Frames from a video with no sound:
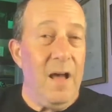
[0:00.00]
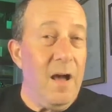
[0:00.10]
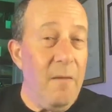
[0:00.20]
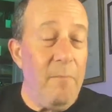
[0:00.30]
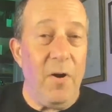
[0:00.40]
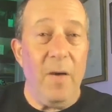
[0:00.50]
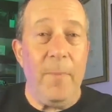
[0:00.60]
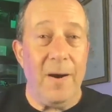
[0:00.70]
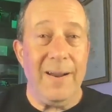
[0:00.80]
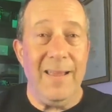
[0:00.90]
I'm
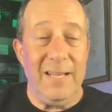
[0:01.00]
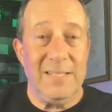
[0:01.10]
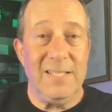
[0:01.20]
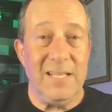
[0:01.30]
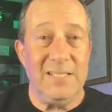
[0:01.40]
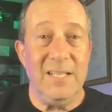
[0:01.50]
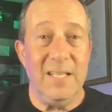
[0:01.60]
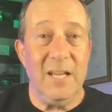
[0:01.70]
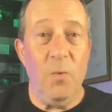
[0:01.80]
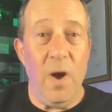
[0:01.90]
ballparking it at 60
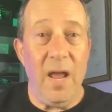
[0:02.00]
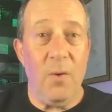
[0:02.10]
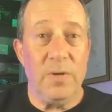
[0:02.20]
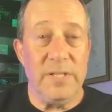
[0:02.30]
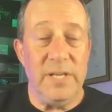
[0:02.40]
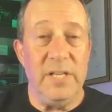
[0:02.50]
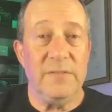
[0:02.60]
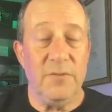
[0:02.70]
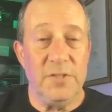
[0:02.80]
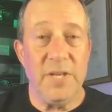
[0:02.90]
gigawatt hours
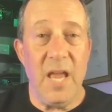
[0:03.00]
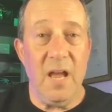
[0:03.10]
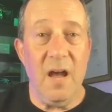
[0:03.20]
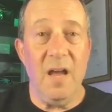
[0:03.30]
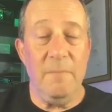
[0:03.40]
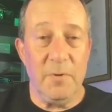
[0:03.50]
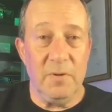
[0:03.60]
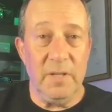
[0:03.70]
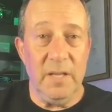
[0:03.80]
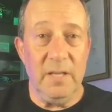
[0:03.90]
each for Shanghai,
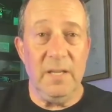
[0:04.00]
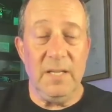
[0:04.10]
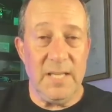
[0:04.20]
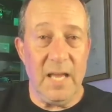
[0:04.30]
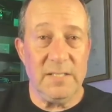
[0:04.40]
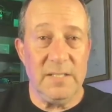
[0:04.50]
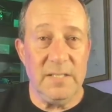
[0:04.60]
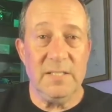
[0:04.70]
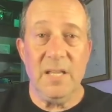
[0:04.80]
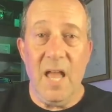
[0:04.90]
Berlin, and
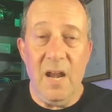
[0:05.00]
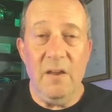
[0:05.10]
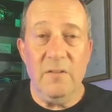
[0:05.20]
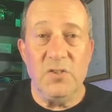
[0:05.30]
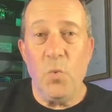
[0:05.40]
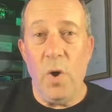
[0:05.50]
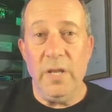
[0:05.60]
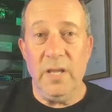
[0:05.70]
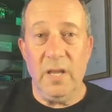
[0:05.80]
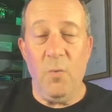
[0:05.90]
Texas, and another
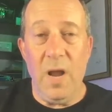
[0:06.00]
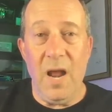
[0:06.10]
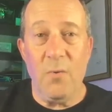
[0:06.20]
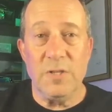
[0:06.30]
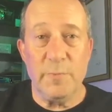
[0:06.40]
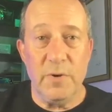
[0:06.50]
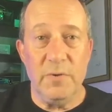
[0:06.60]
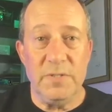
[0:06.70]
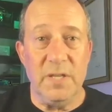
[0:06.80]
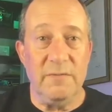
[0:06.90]
20 gigawatt hours
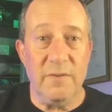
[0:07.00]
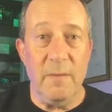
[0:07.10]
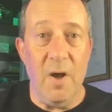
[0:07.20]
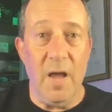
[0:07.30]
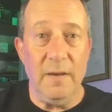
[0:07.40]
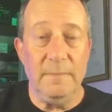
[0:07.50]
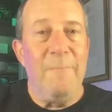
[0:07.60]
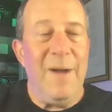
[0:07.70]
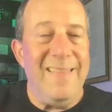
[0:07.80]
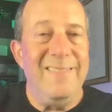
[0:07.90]
produced in Fremont.
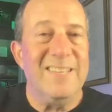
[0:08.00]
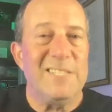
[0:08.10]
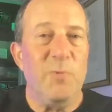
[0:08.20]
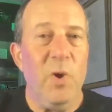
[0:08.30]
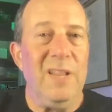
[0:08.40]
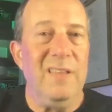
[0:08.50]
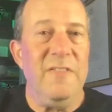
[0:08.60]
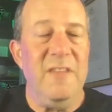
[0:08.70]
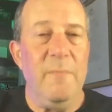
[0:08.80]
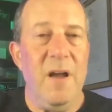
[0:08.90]
By this point,
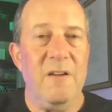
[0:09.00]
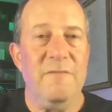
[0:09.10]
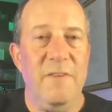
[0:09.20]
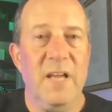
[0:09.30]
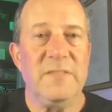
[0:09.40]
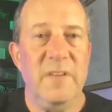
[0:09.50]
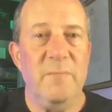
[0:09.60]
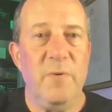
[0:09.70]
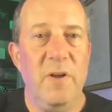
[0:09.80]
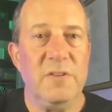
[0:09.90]
lithium iron phosphate
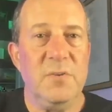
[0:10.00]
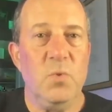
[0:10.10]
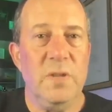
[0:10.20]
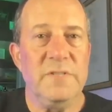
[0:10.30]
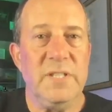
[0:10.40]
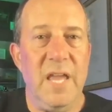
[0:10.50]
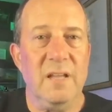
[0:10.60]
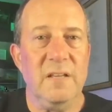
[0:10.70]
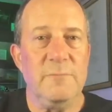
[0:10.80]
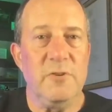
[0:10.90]
production will have
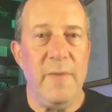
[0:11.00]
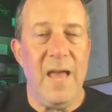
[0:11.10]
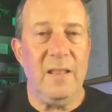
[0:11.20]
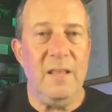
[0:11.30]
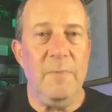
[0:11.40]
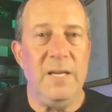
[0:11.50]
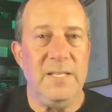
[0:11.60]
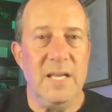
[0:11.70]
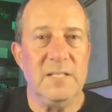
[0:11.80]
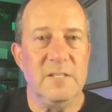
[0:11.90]
scaled up dramatically by
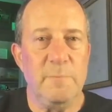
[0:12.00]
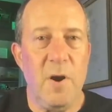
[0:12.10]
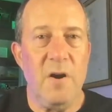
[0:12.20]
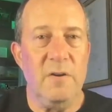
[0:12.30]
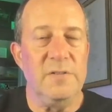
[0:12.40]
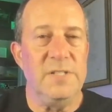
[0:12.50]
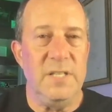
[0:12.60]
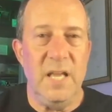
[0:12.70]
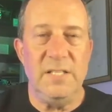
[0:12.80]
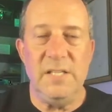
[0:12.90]
Tesla's partners,
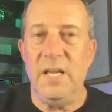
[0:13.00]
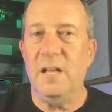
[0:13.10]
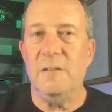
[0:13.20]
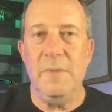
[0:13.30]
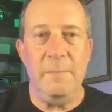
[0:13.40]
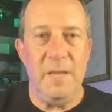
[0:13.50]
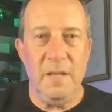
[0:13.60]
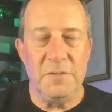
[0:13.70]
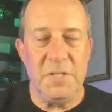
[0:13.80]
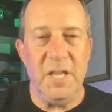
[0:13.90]
CATL, maybe
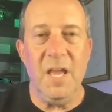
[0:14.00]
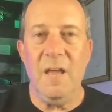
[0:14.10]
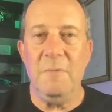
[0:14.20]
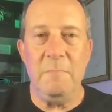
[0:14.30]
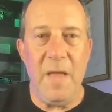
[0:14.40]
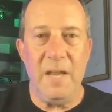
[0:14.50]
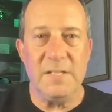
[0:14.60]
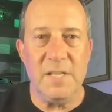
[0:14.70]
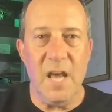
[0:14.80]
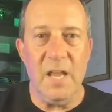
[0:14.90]
LG Chem, and
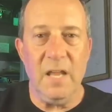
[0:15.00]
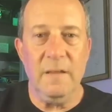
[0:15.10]
Panasonic.